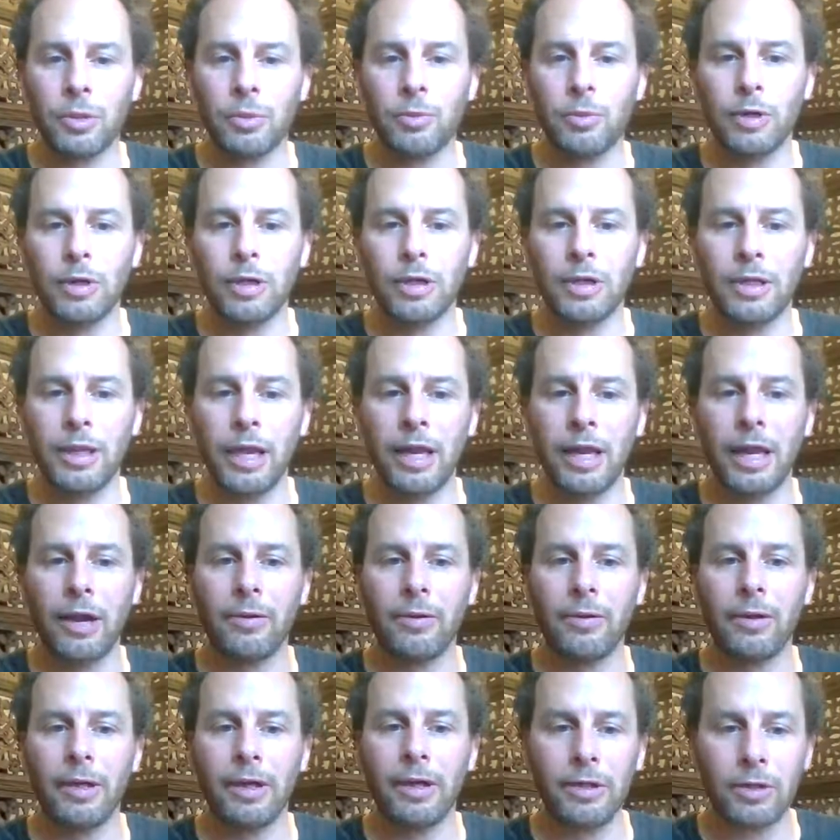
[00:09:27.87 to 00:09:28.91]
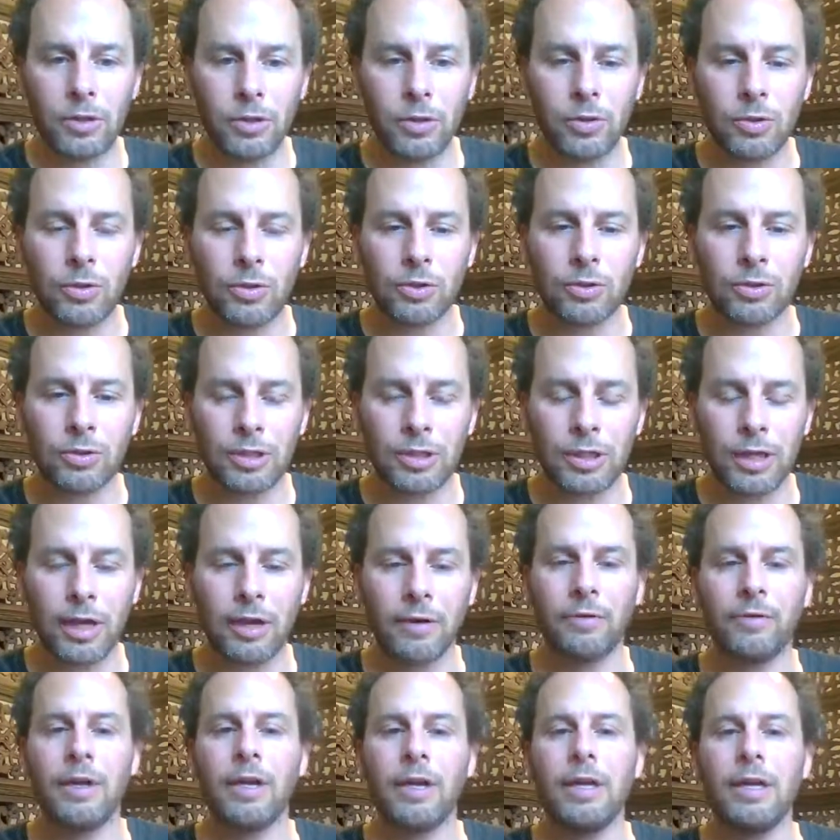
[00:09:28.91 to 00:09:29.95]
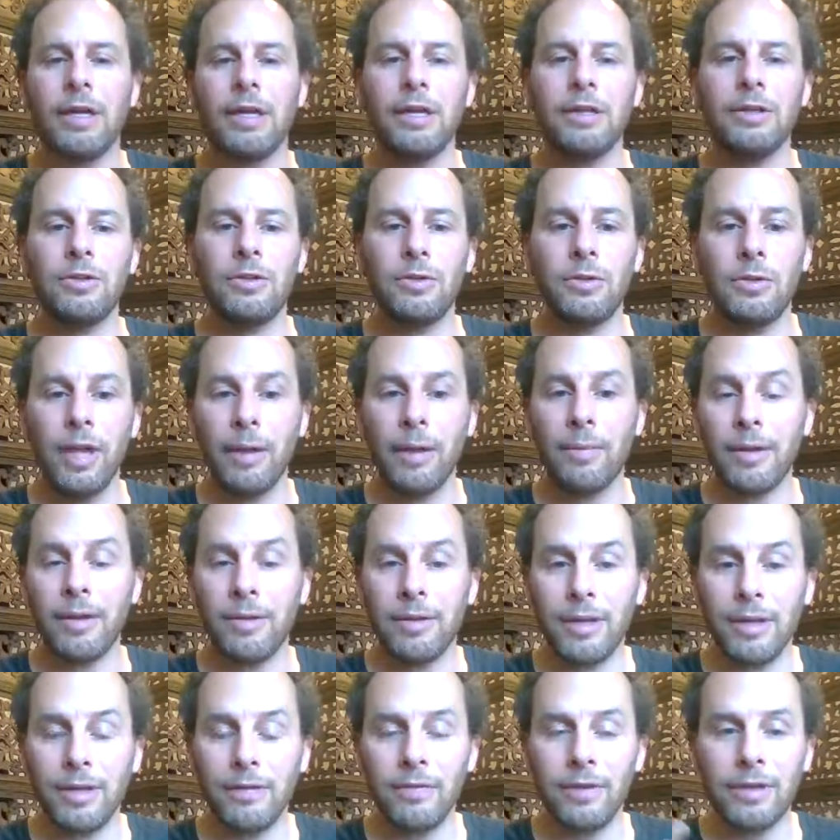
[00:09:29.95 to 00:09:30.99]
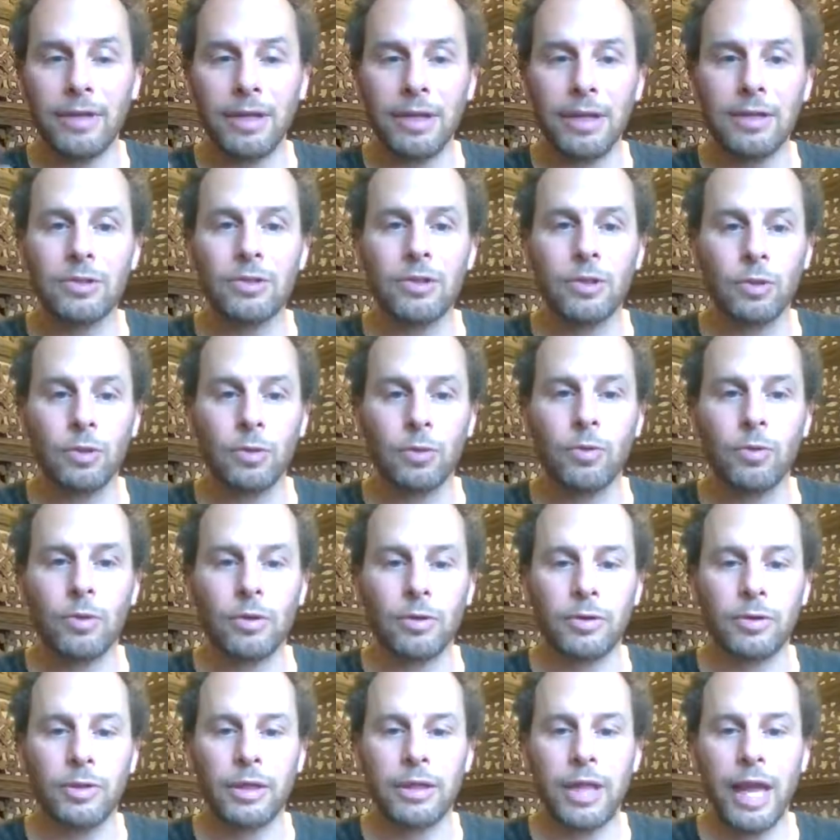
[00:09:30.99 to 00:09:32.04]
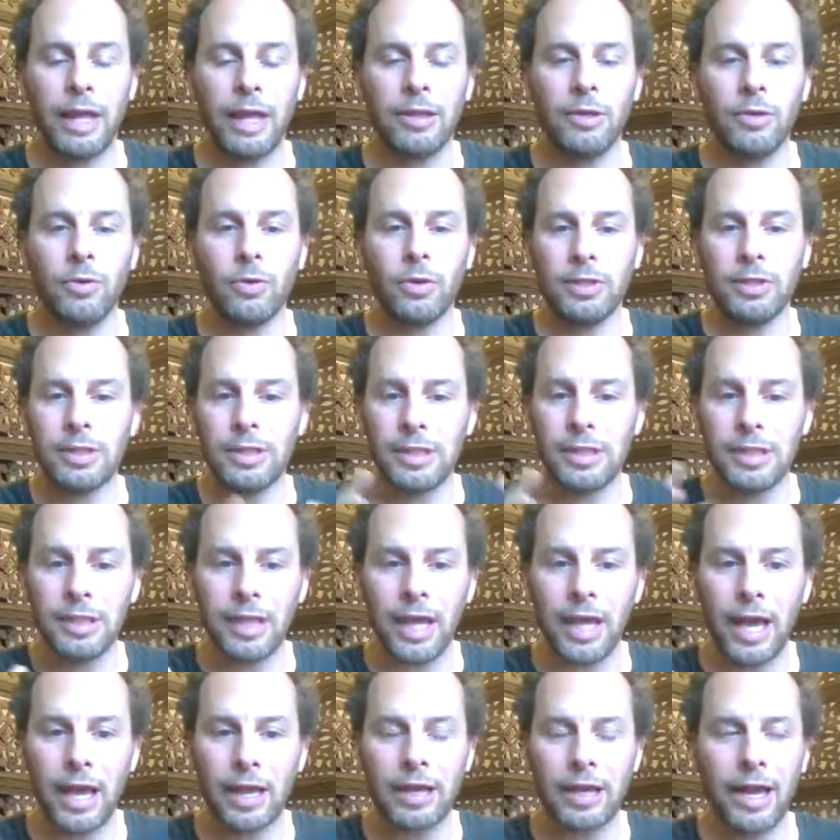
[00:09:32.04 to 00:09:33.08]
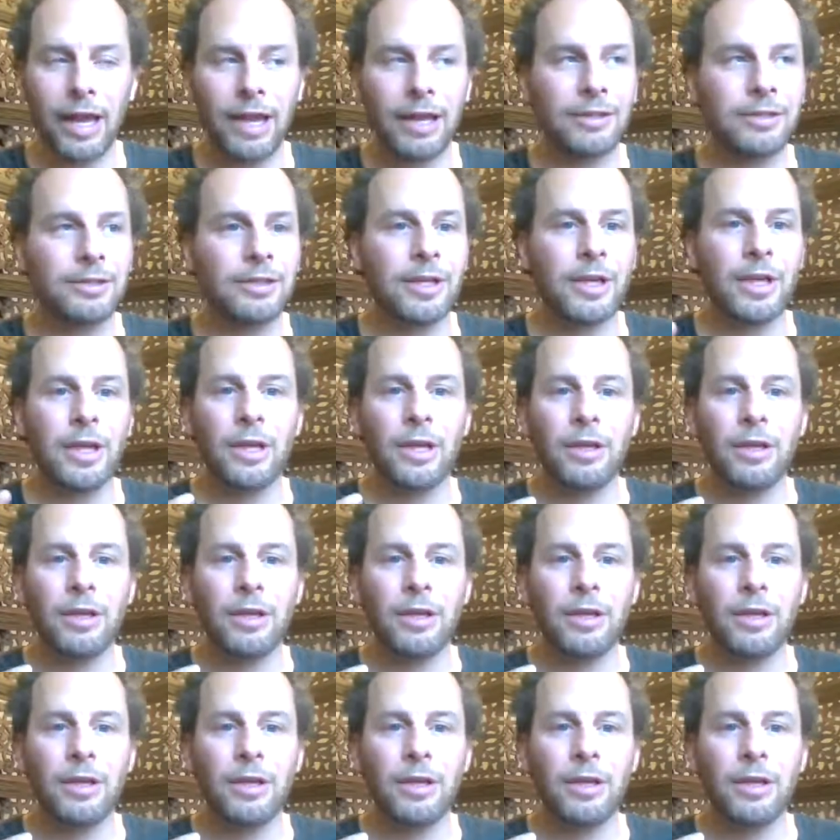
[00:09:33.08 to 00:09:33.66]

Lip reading: You're bringing that out into yourself, into them, and even into the world. And you can see that as,